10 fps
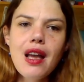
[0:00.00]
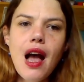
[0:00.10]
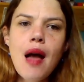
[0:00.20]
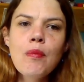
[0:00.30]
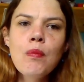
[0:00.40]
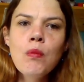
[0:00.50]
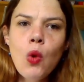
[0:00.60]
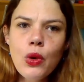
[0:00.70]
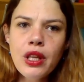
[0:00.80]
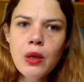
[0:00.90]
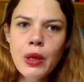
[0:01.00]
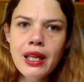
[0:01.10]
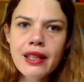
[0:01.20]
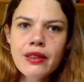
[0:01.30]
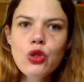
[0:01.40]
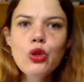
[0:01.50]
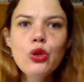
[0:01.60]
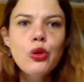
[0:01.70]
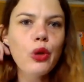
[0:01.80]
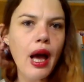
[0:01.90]
am more than willing
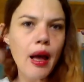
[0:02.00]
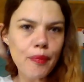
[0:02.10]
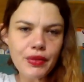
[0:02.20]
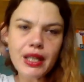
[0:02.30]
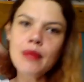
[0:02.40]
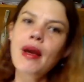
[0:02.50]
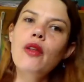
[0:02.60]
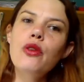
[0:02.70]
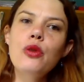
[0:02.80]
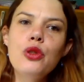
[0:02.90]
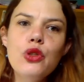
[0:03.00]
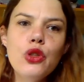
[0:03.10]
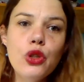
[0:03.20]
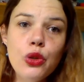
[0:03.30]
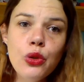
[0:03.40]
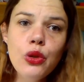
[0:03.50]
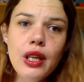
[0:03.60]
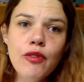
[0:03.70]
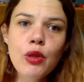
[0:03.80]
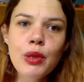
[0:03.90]
to email through to you
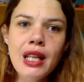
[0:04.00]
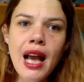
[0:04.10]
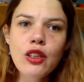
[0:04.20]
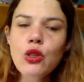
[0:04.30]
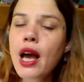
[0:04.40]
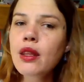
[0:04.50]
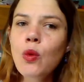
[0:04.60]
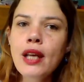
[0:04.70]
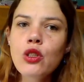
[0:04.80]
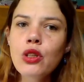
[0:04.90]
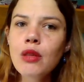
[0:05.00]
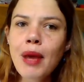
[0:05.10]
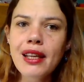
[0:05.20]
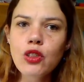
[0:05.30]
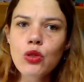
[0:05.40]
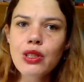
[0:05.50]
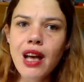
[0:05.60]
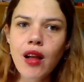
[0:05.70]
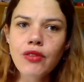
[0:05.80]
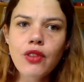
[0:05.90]
if you would like to. Otherwise, you can make it
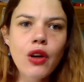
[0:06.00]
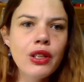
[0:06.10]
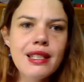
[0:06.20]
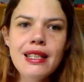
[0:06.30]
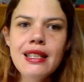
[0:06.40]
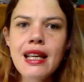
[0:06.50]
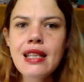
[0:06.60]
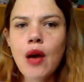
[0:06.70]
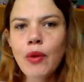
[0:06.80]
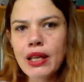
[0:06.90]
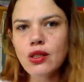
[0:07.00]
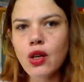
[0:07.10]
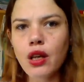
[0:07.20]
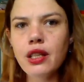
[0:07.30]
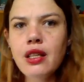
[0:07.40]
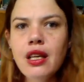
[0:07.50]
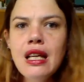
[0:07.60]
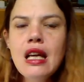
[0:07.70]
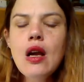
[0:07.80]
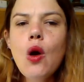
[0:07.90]
yourself. Honestly, that's how I started.
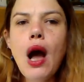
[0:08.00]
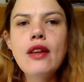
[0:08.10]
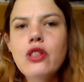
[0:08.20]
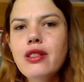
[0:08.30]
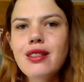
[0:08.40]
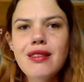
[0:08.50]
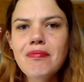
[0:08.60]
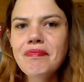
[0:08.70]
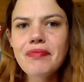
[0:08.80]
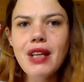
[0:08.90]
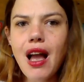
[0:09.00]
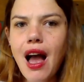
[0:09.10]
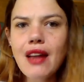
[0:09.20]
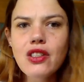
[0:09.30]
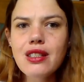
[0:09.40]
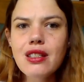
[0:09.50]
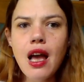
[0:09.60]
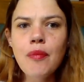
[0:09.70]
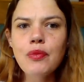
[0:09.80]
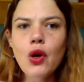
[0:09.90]
I just
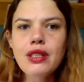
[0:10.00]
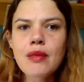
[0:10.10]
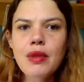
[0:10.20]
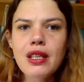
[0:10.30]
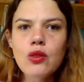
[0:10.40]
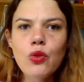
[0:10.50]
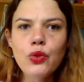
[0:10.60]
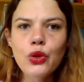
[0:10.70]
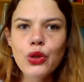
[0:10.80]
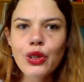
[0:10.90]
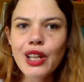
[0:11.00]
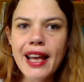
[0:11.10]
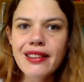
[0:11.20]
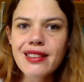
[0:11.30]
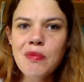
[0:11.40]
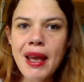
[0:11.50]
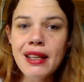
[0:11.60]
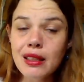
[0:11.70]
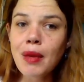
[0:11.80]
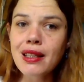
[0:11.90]
got some things off Google and made
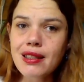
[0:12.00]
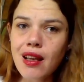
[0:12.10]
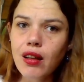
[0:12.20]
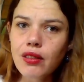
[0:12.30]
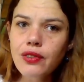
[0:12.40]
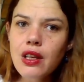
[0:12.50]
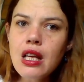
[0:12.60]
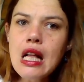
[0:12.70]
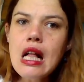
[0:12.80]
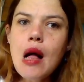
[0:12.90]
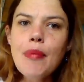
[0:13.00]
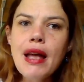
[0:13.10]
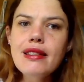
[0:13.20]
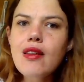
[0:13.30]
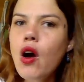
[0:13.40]
it myself. But